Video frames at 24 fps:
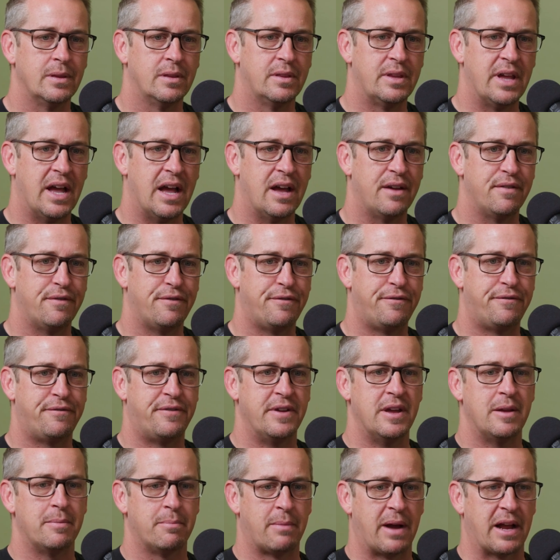that
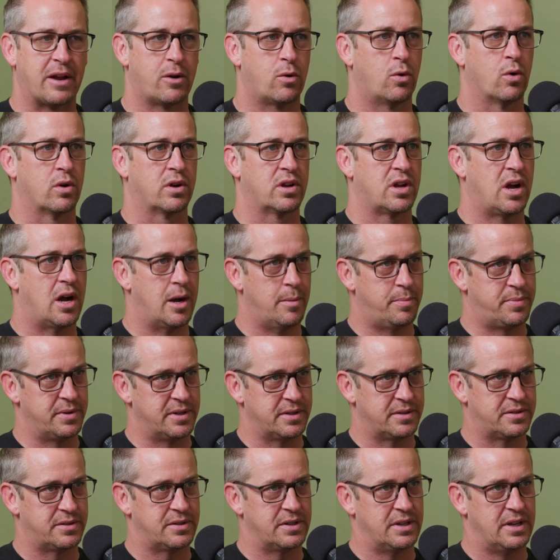fit my core
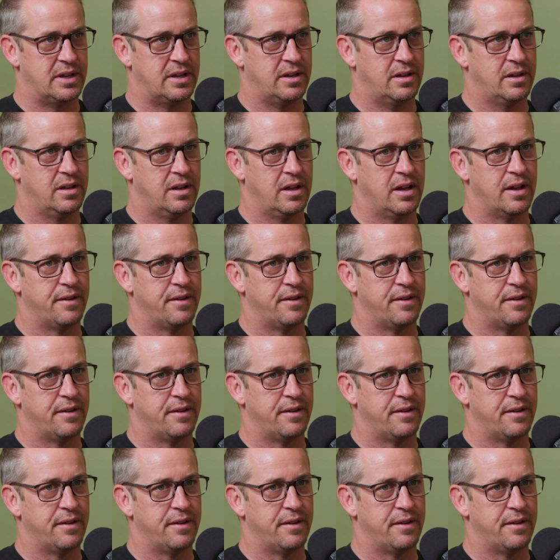competency.